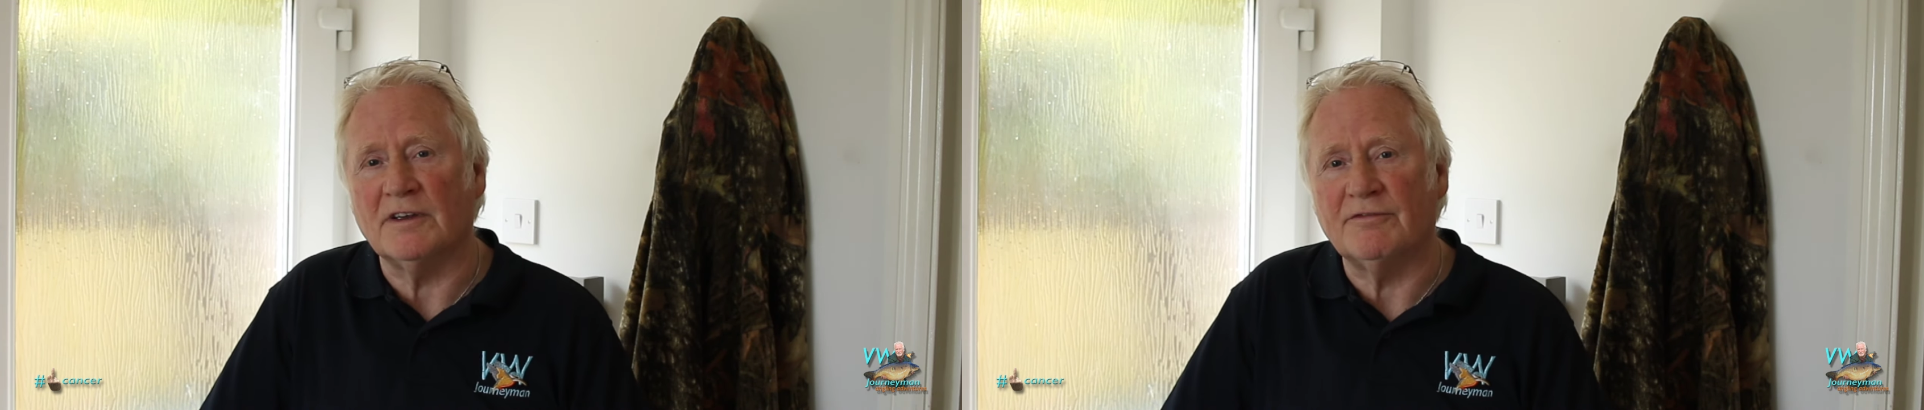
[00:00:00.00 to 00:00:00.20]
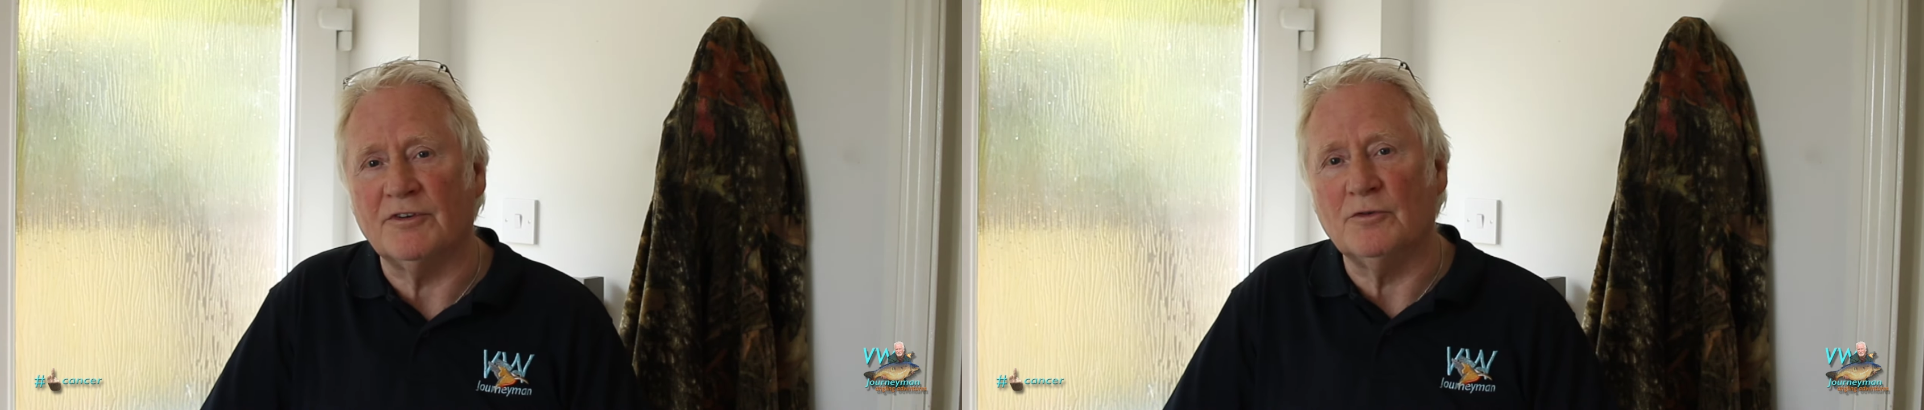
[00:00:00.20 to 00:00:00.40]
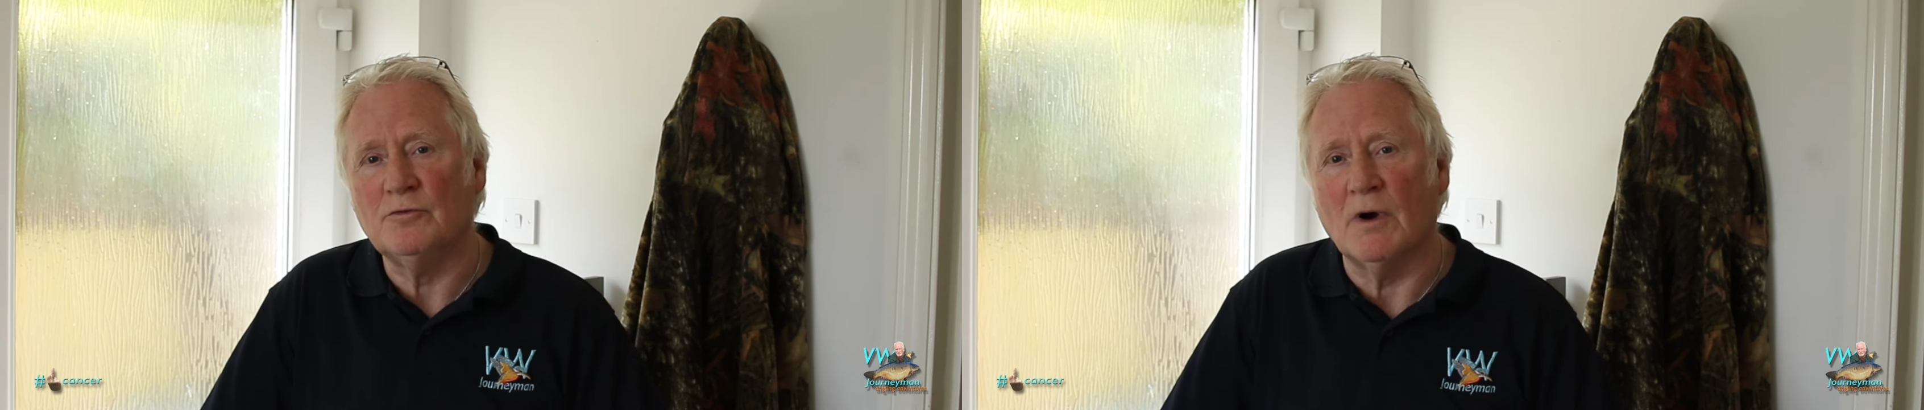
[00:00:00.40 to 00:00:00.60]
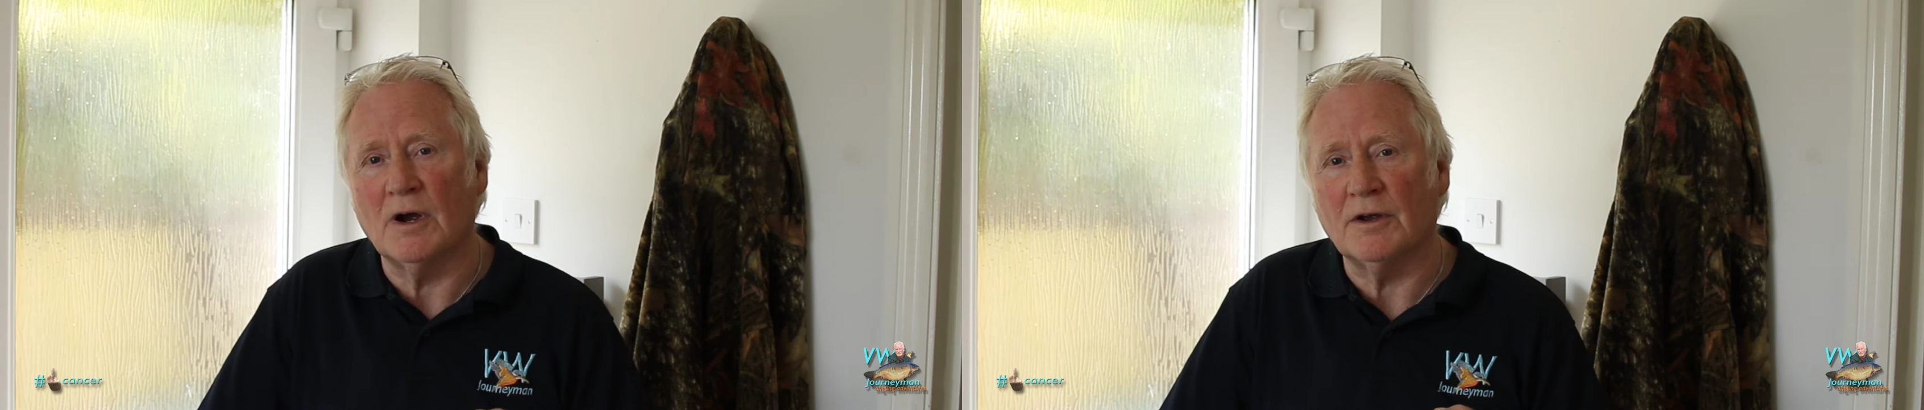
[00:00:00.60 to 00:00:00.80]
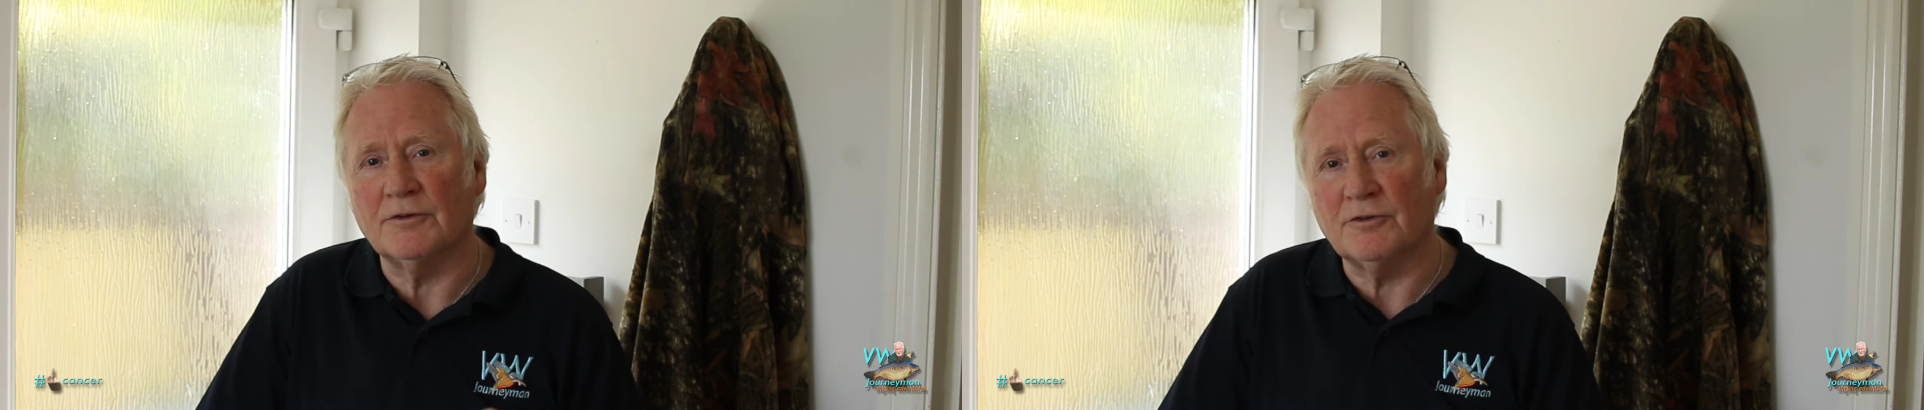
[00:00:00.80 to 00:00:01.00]
if
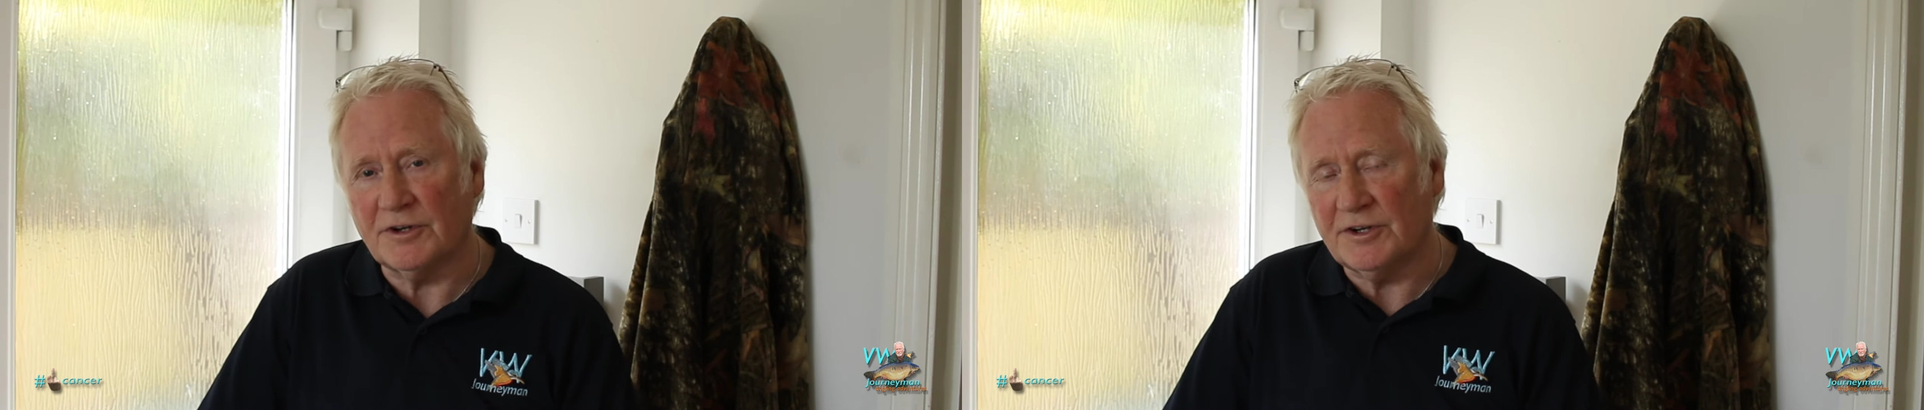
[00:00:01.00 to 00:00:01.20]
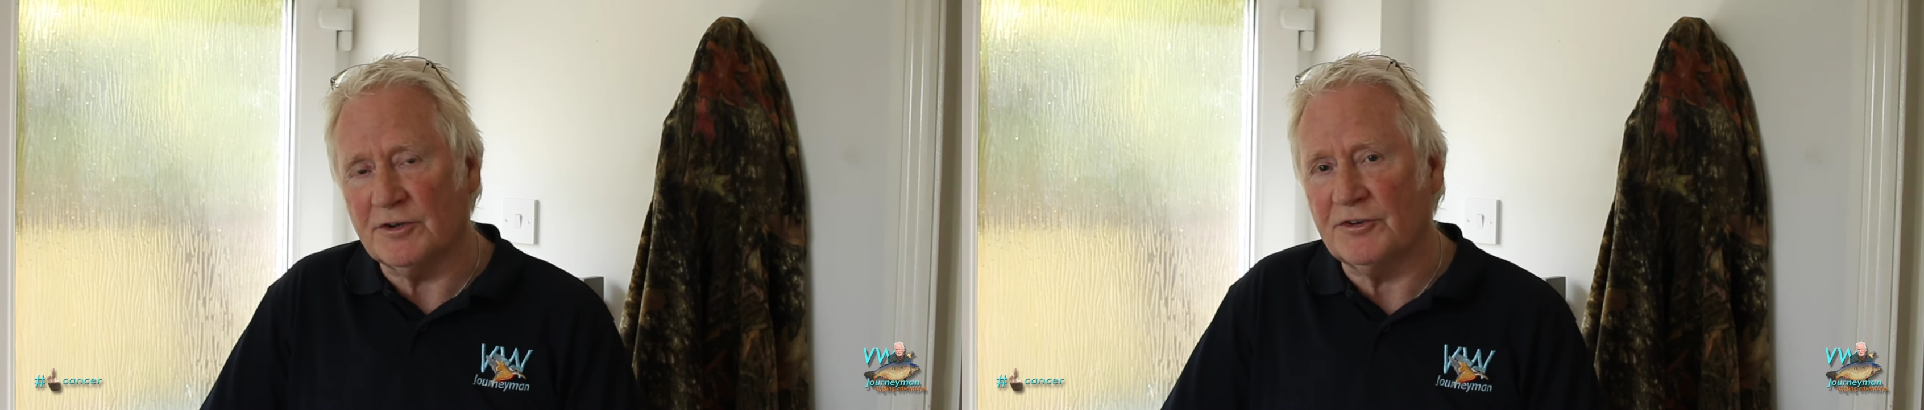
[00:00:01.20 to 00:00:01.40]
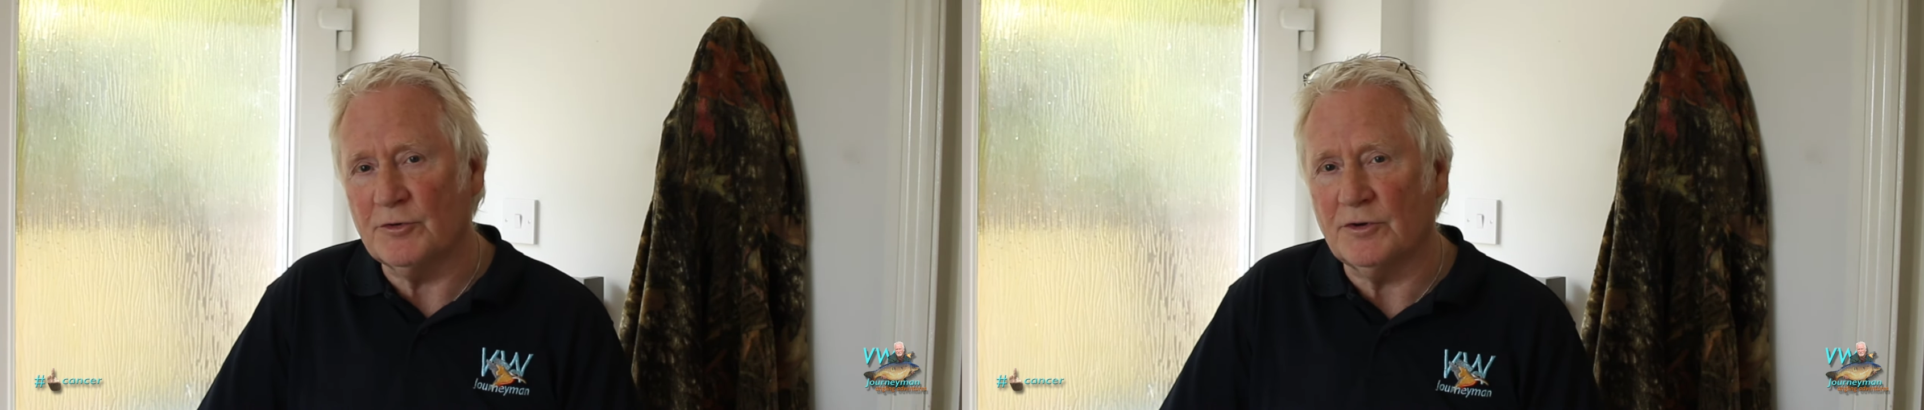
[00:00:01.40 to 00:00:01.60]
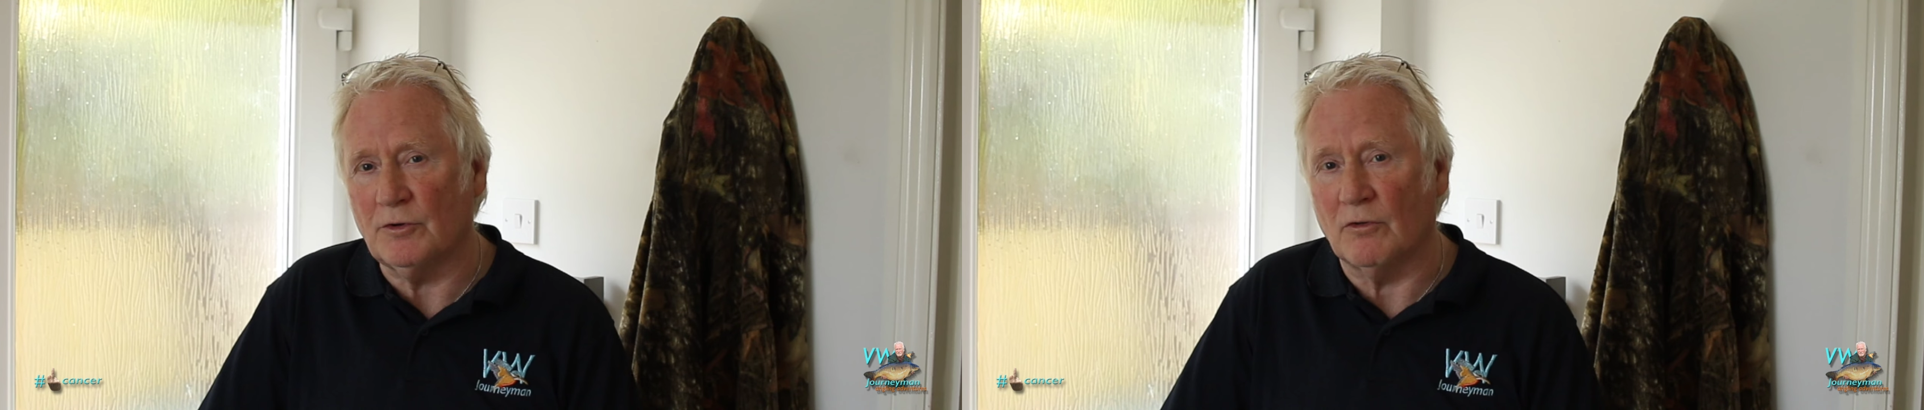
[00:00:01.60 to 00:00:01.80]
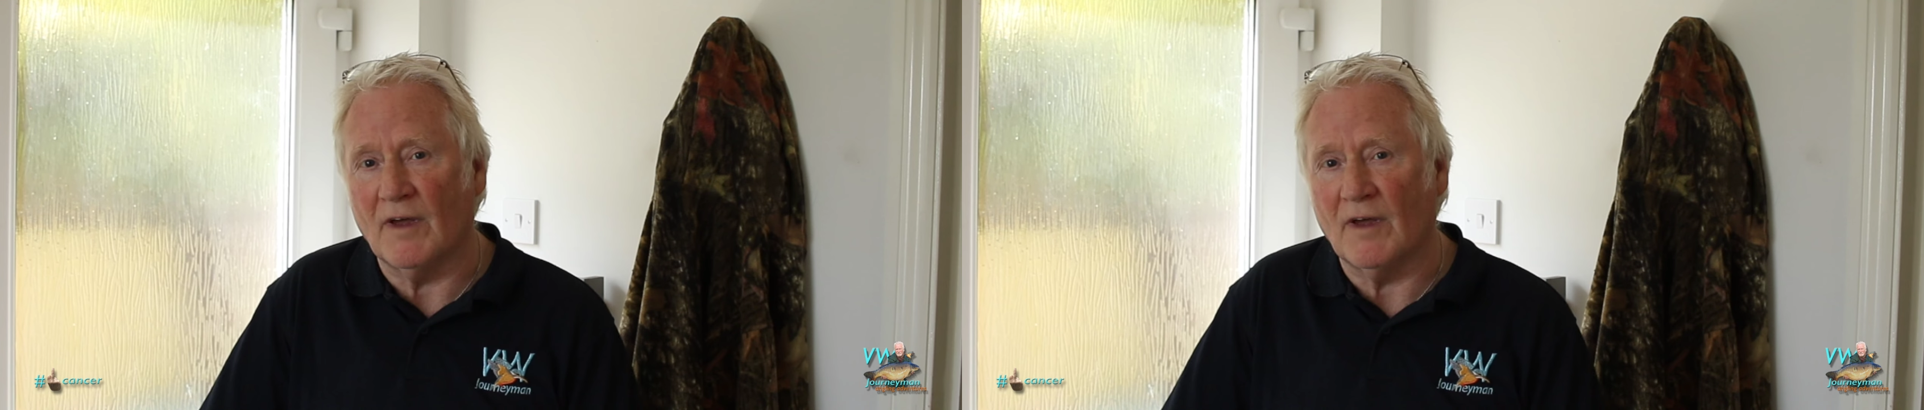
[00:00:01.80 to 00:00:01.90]
you're not into doing all